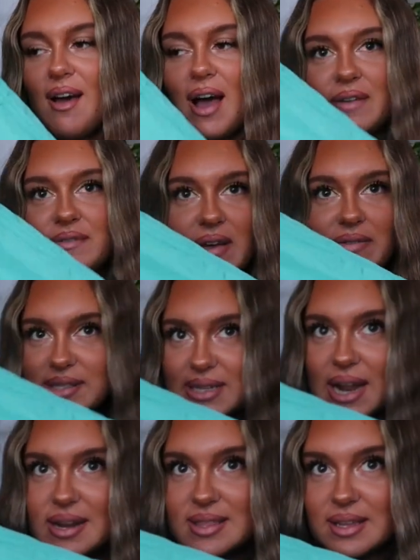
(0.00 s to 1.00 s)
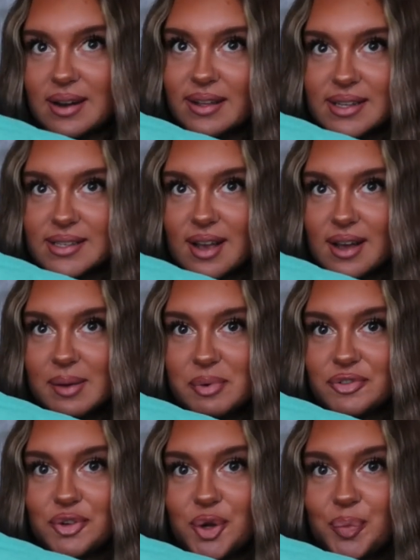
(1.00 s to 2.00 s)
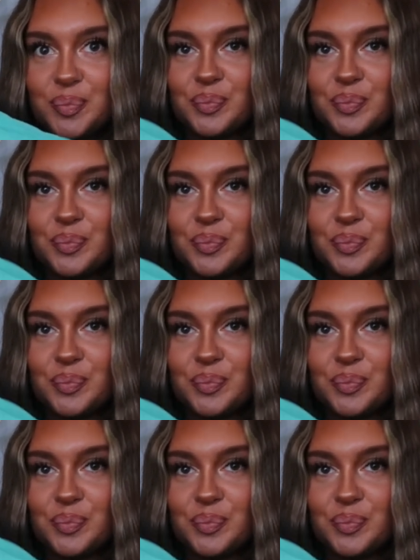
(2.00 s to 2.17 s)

I've never seen anything like this color before.